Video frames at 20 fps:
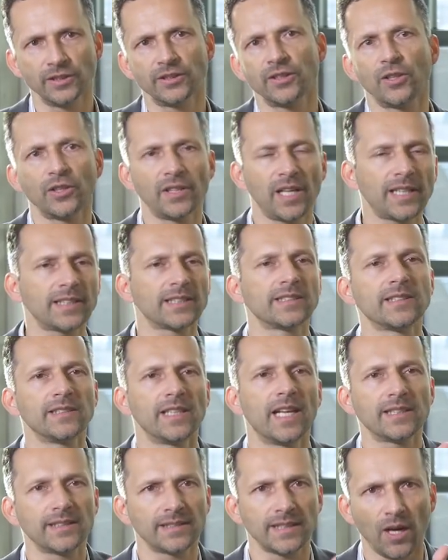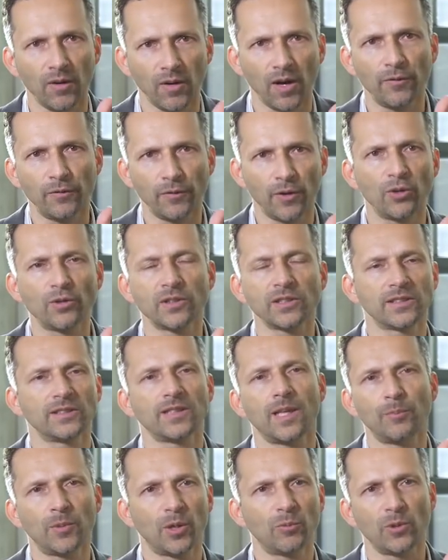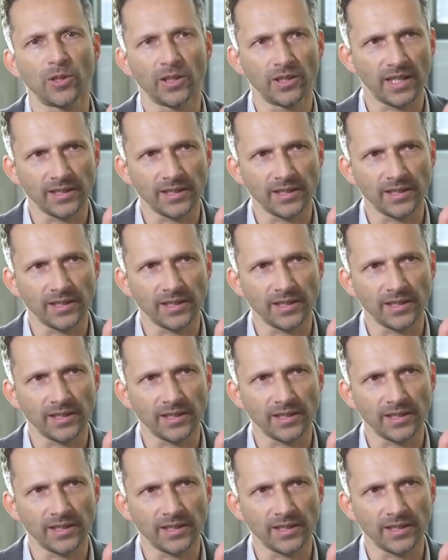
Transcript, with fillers: So that's, that's our focus number one.